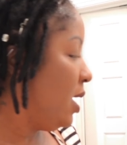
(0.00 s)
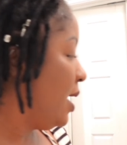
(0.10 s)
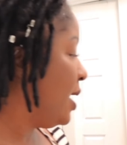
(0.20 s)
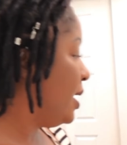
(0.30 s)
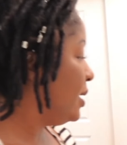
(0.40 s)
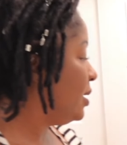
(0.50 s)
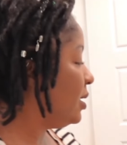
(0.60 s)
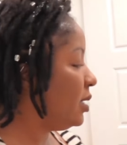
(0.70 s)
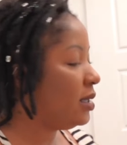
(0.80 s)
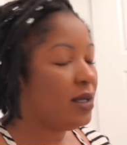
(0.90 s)
And
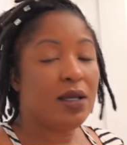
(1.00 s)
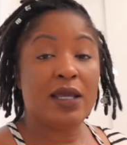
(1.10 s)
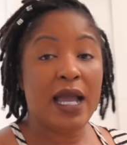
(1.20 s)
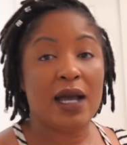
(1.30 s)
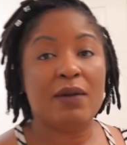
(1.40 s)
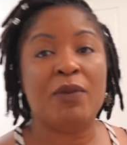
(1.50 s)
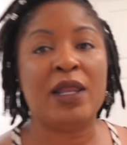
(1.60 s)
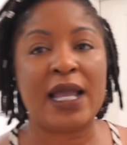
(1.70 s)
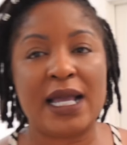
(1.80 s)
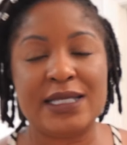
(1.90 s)
yeah, but
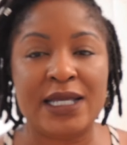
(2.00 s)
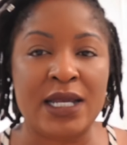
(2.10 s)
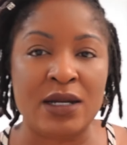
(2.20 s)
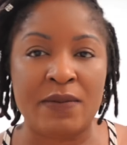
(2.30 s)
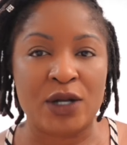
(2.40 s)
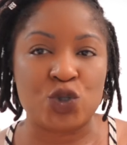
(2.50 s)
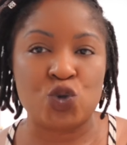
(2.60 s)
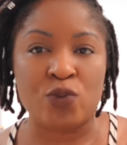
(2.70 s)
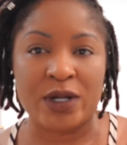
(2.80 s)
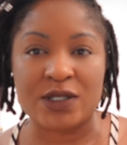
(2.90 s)
like I said, in about
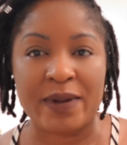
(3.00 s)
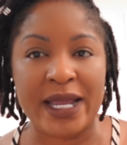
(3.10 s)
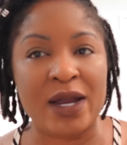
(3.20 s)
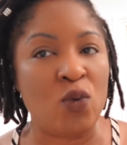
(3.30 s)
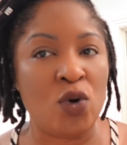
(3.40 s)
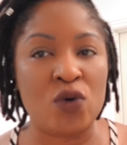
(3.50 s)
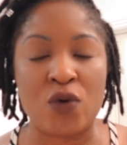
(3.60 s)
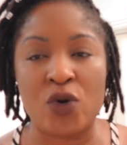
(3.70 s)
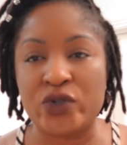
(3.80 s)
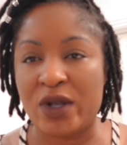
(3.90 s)
2 months my hair will
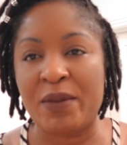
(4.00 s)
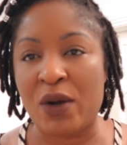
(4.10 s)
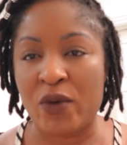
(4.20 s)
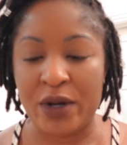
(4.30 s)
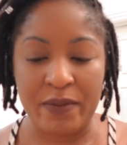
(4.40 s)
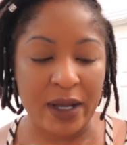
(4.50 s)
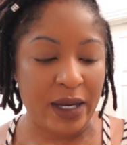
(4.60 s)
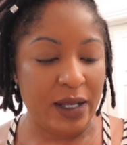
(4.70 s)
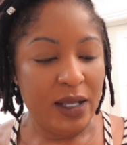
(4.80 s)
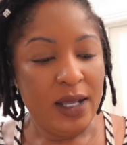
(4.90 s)
grow, so I'm not worried about it.